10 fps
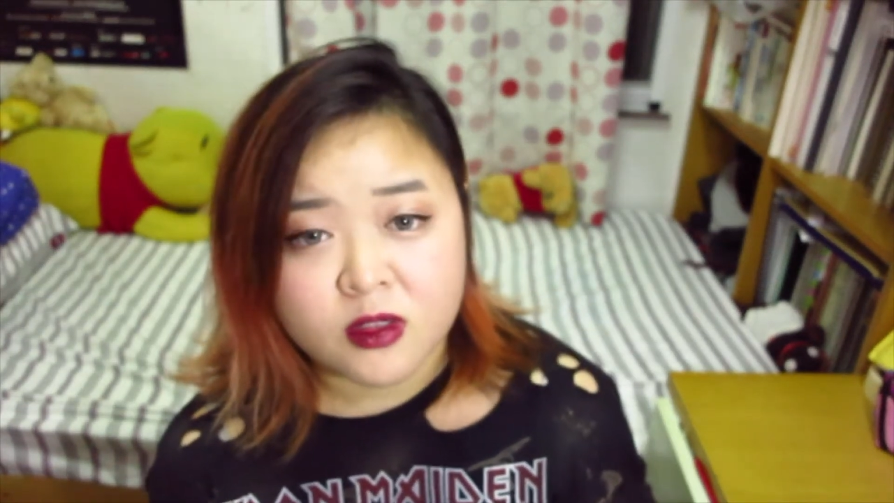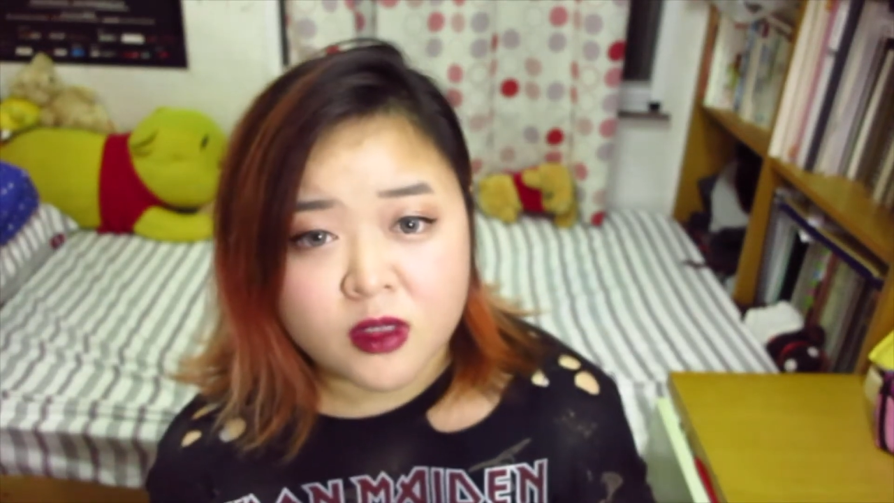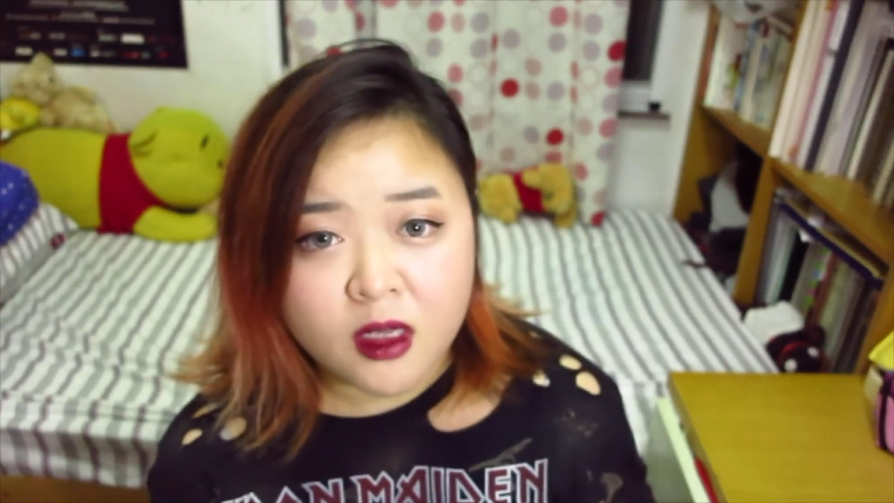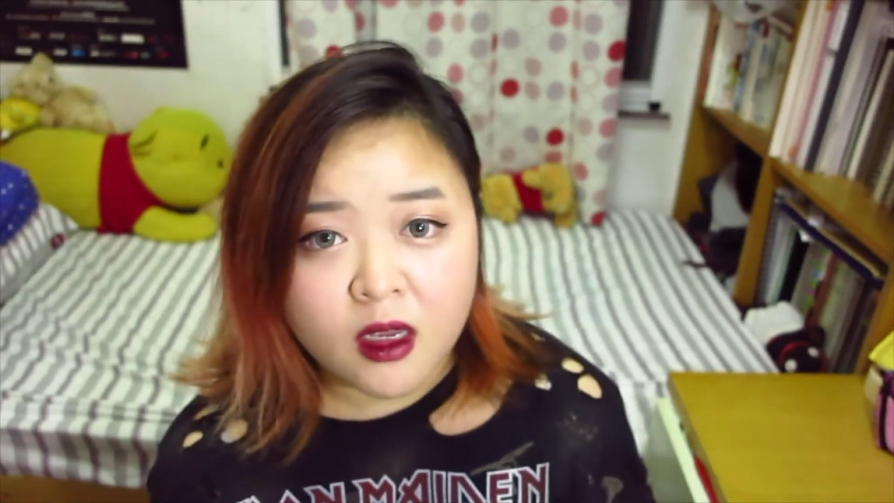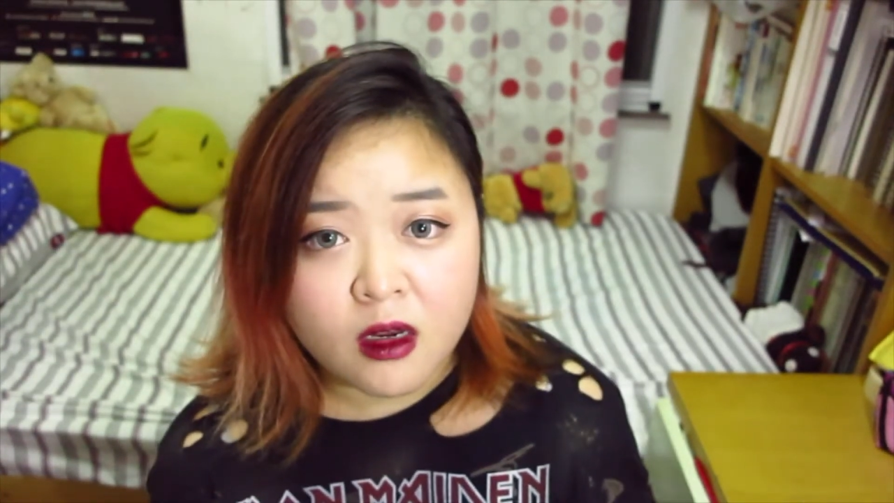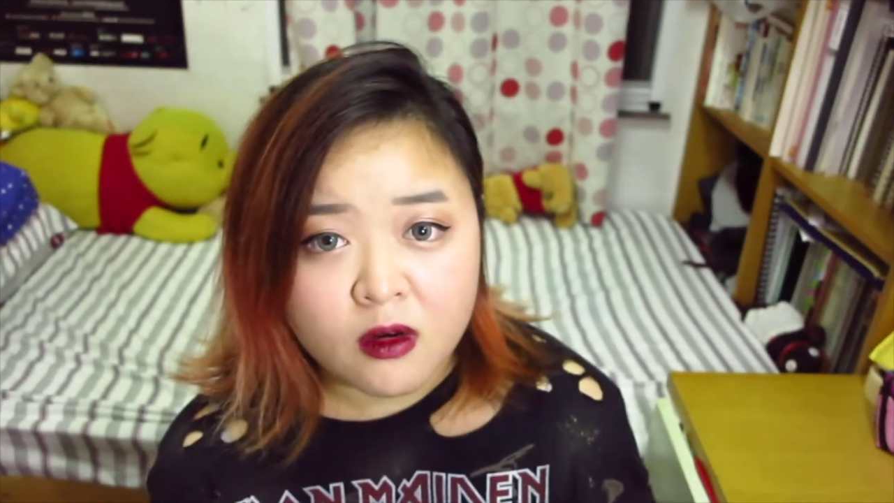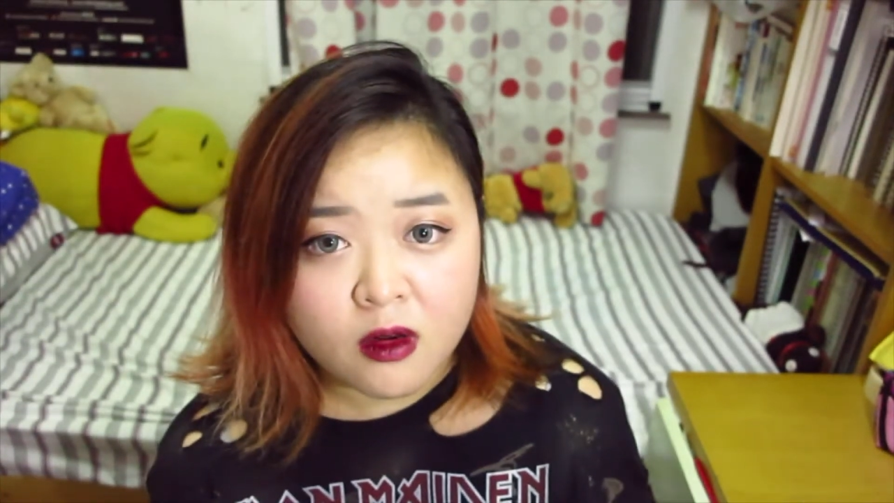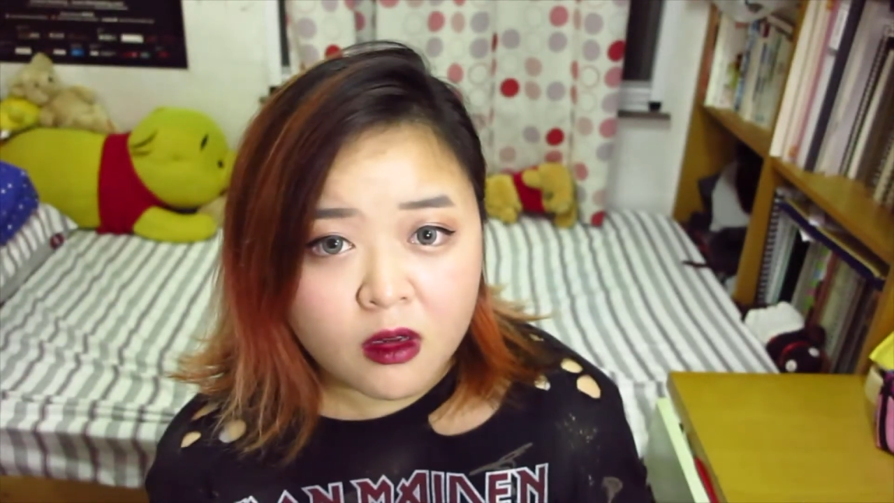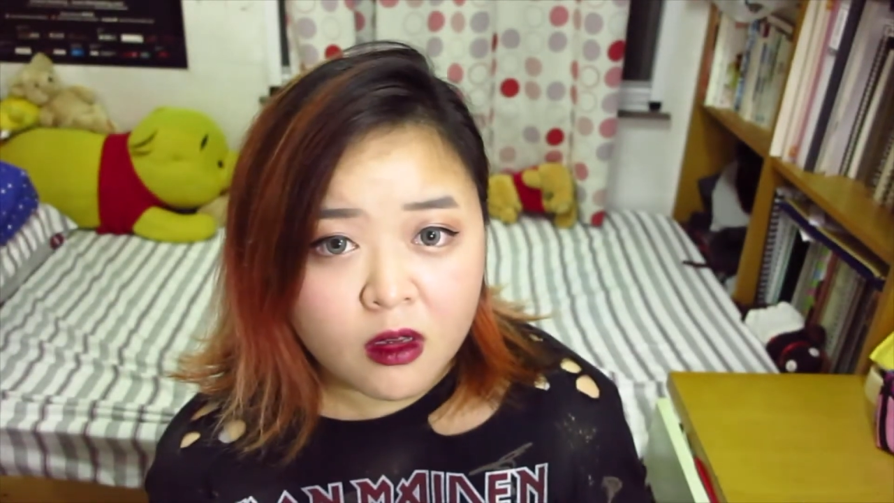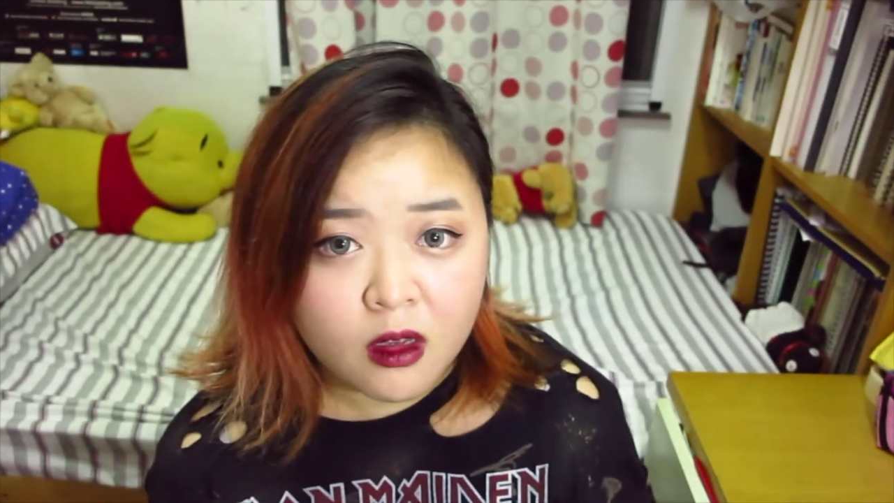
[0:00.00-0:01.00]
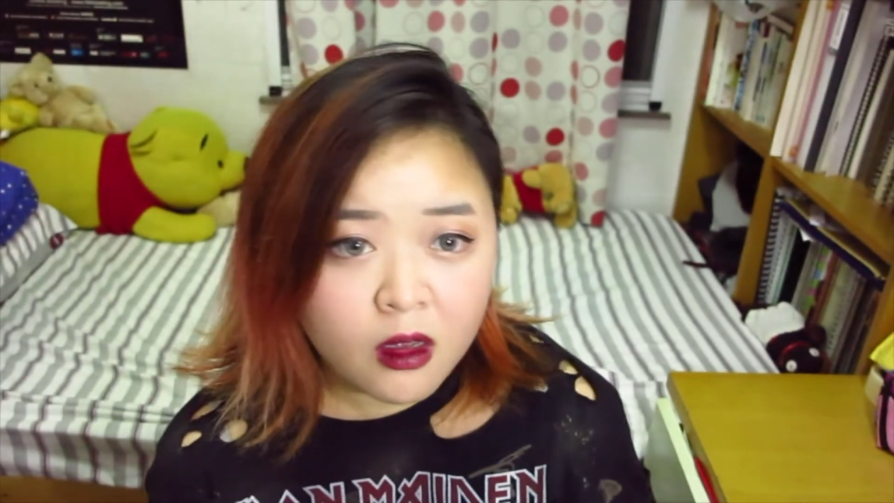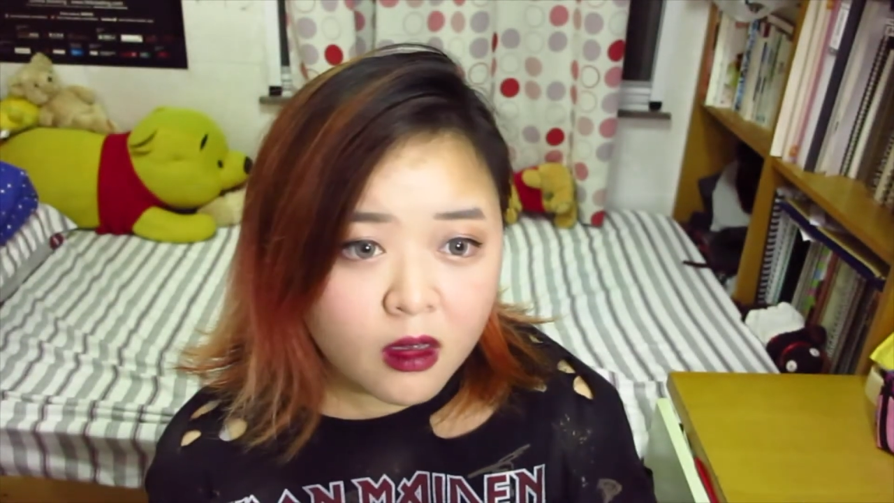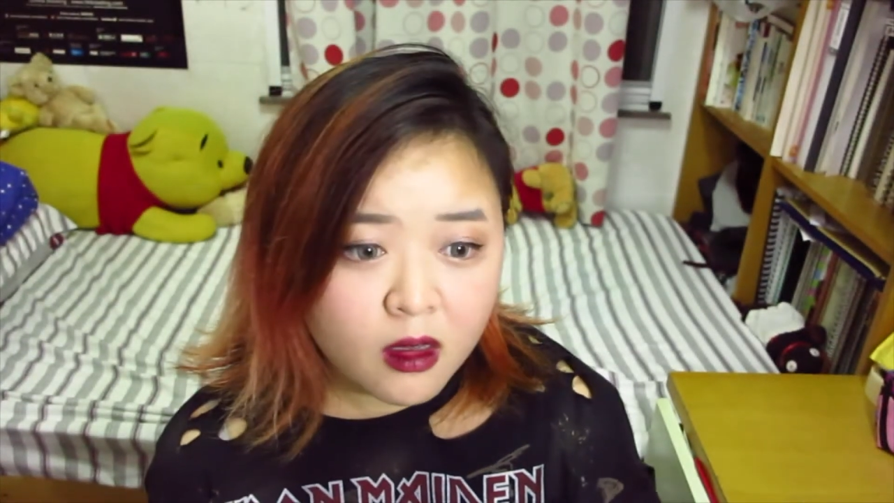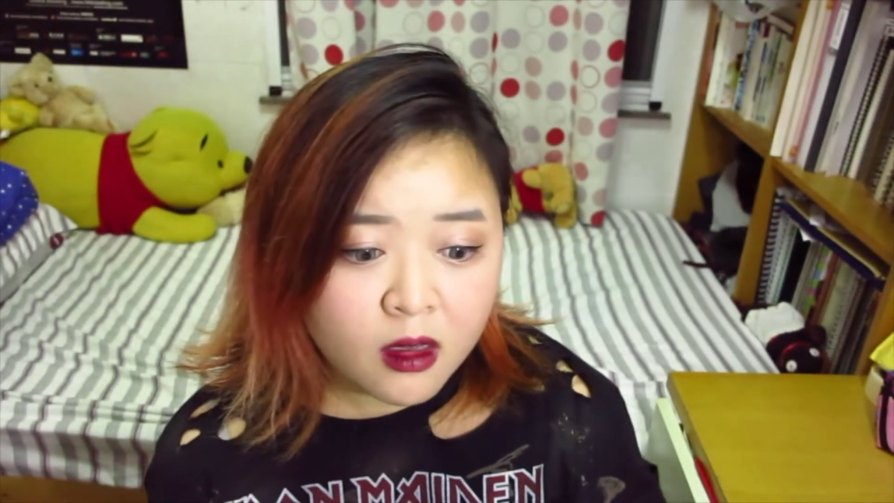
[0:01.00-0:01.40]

to carry